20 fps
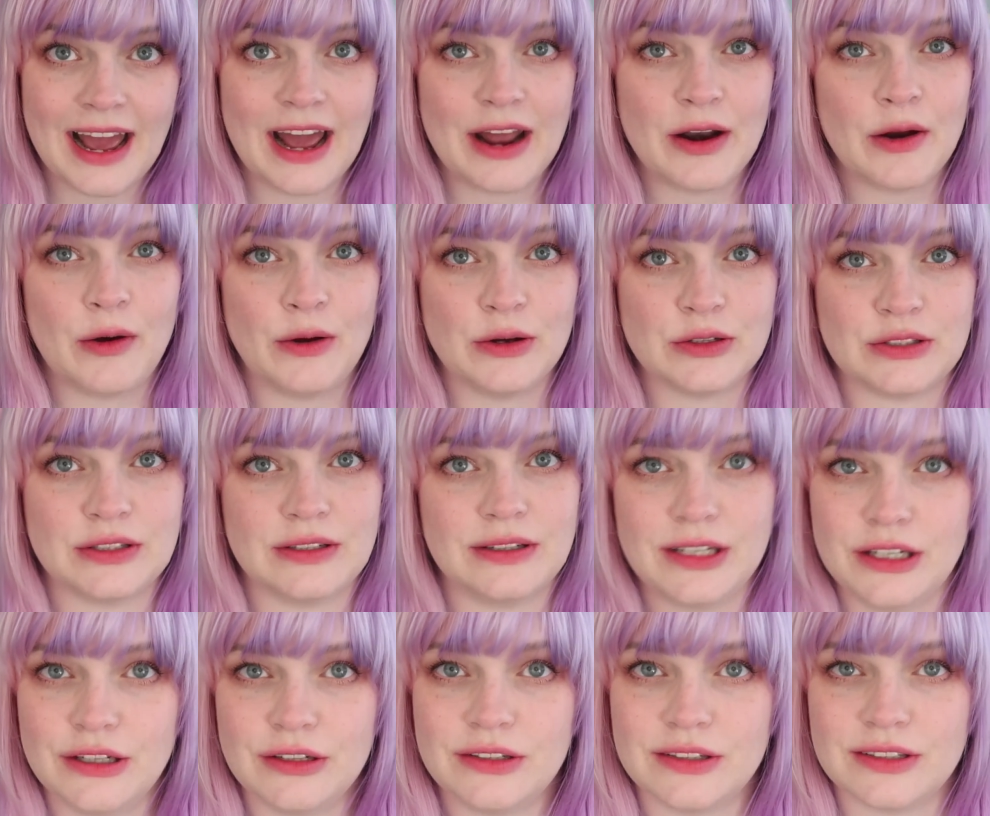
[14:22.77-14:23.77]
And also,
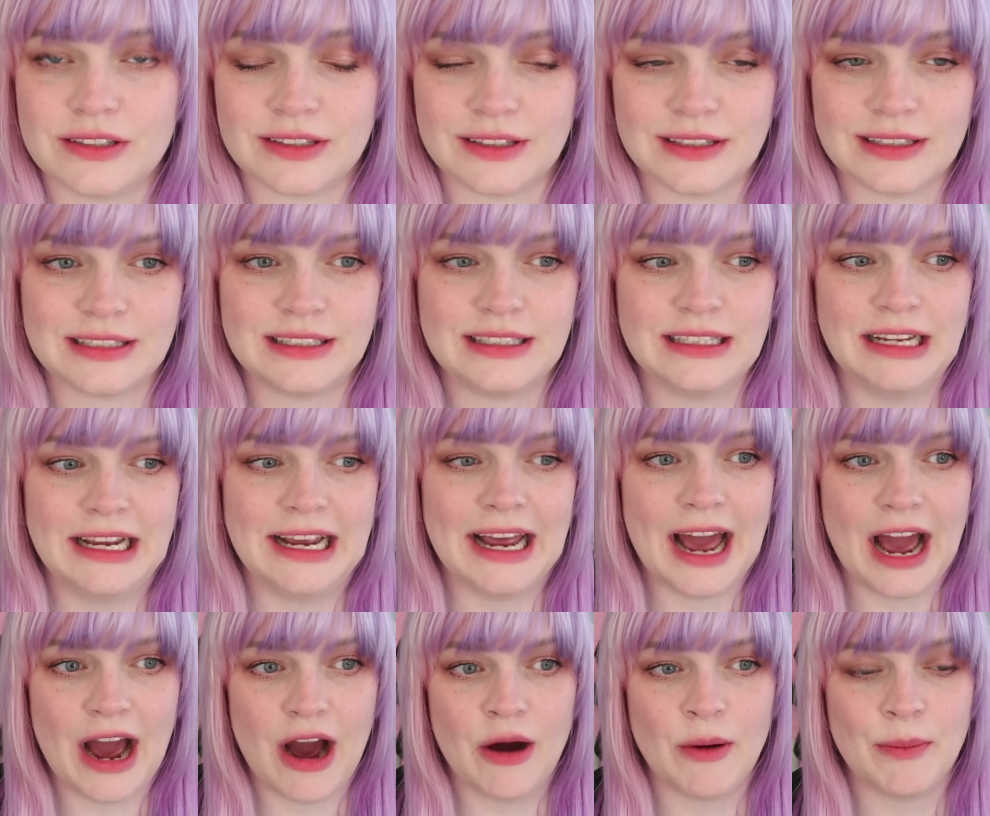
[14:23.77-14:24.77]
you're just gonna see
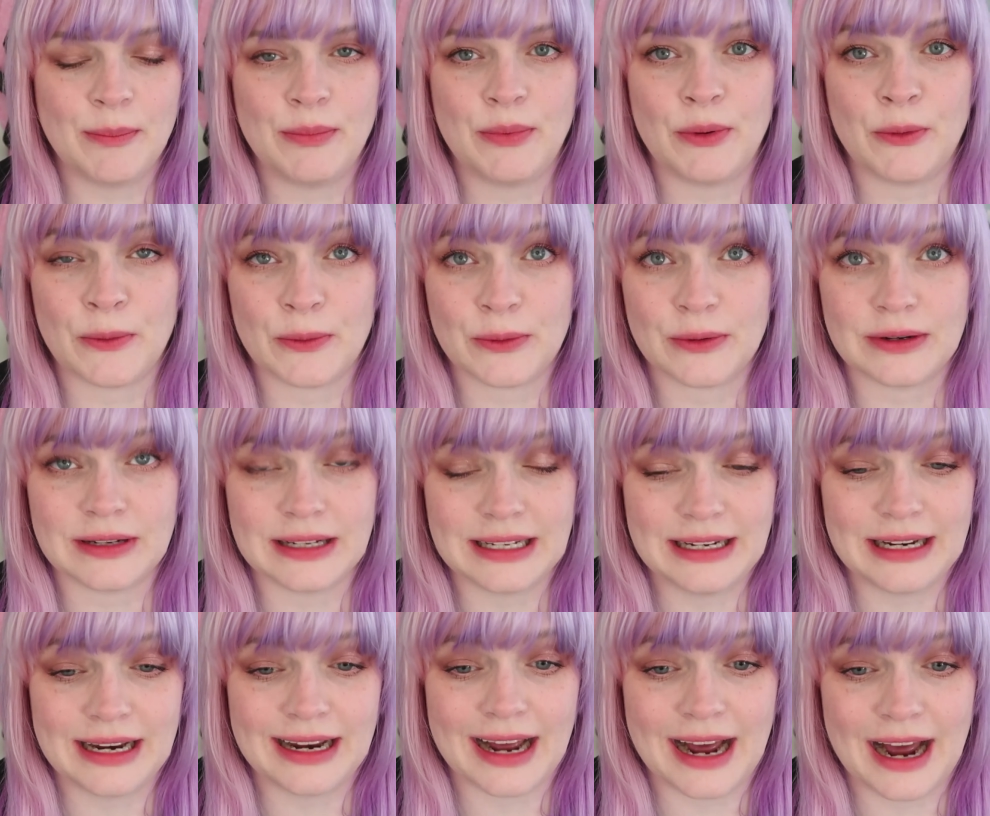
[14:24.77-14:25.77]
how
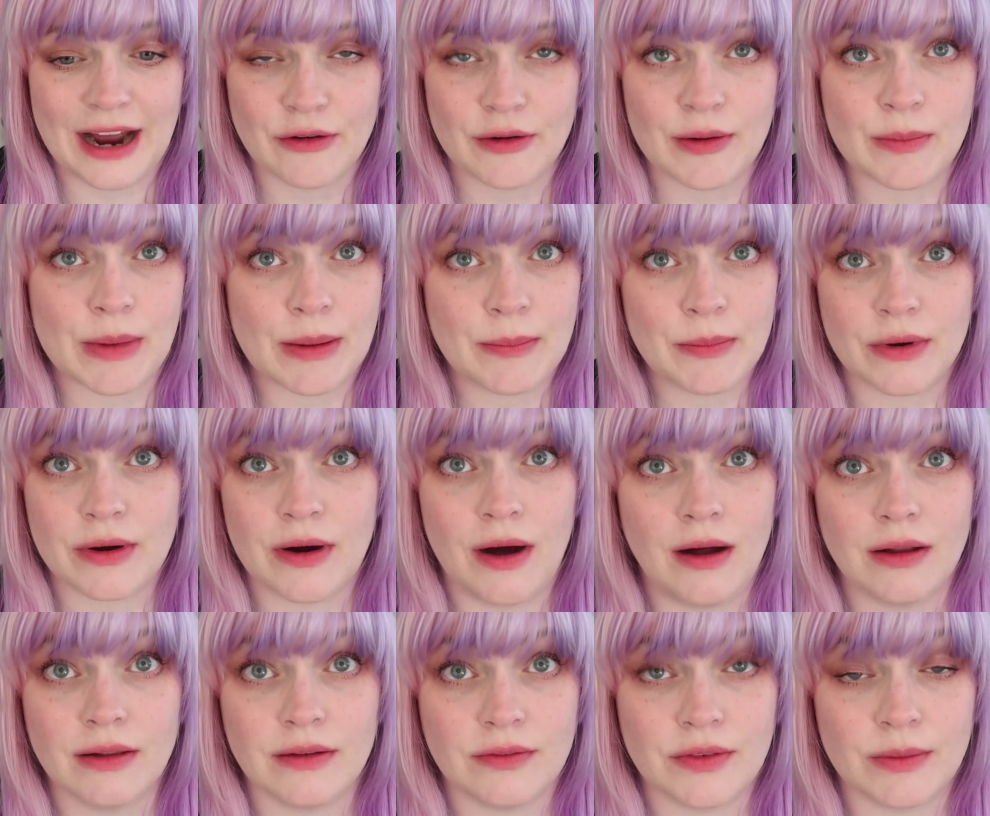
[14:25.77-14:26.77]
poorly I remember
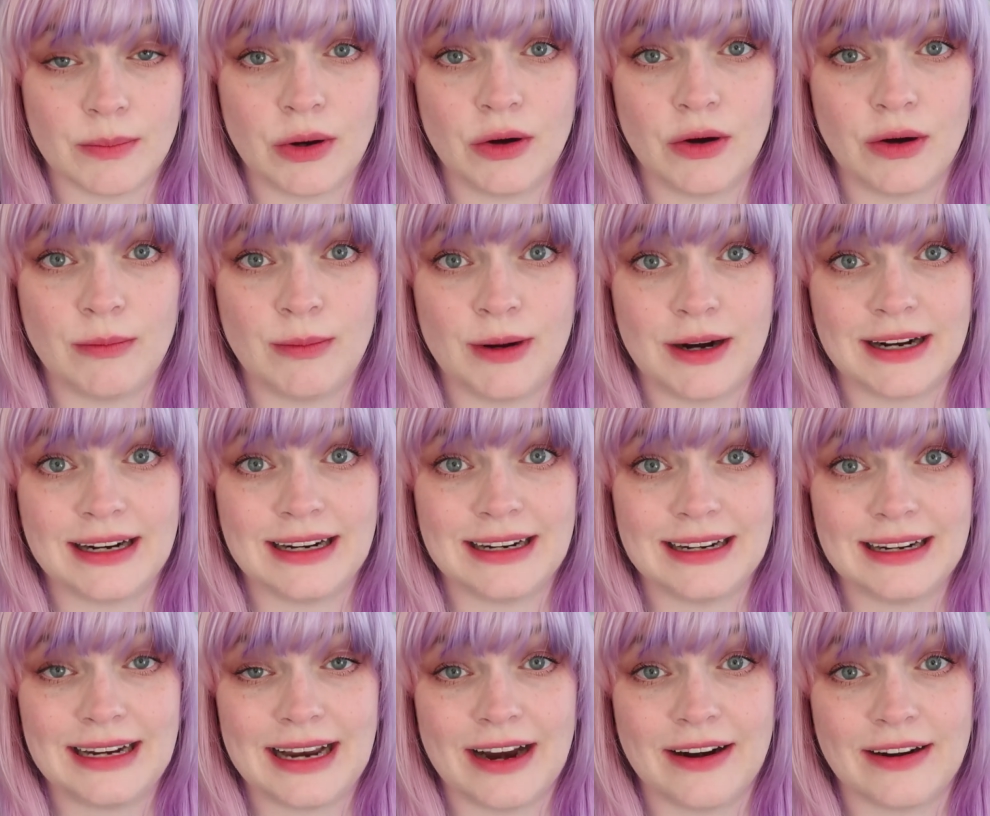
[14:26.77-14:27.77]
all of the
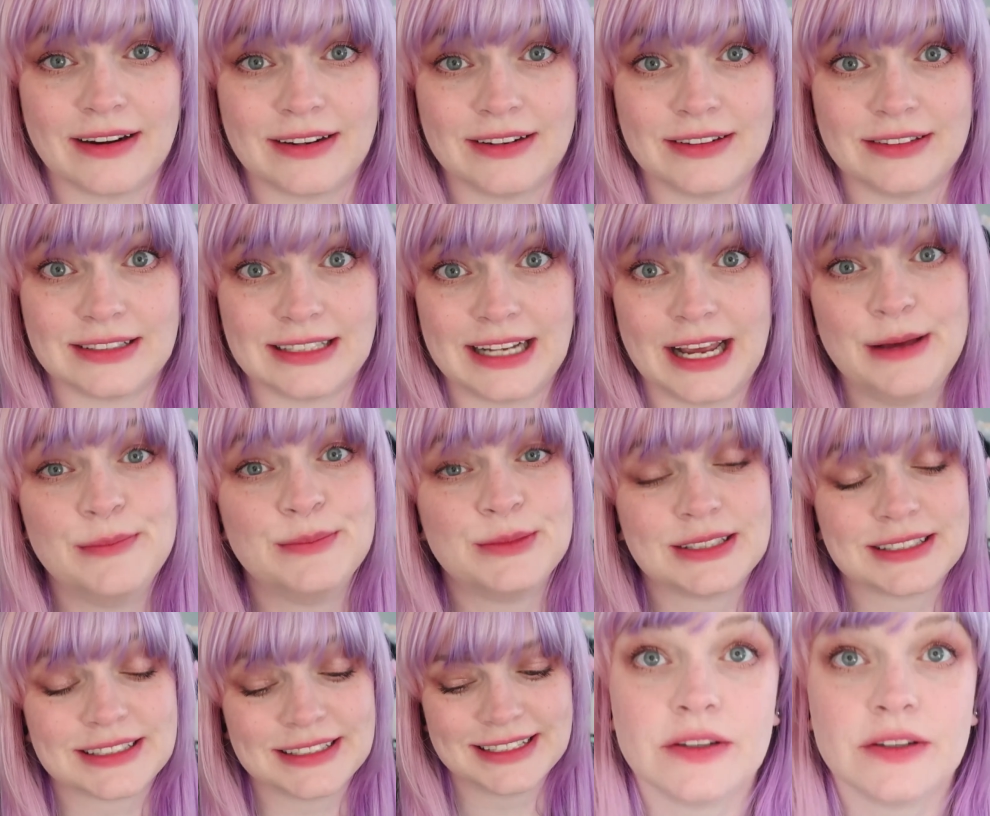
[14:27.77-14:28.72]
Pokemon characters' names.